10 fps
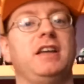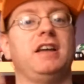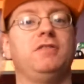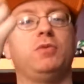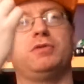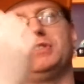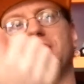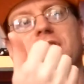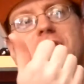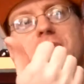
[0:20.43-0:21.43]
I had what was
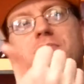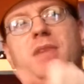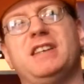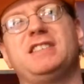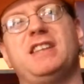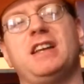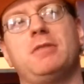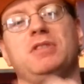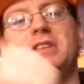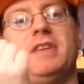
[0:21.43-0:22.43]
it? The base set,
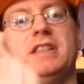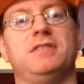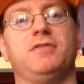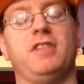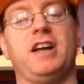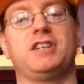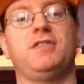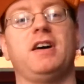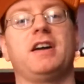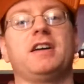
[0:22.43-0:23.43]
I believe, and
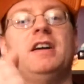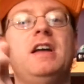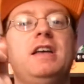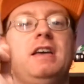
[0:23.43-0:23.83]
Flashfire,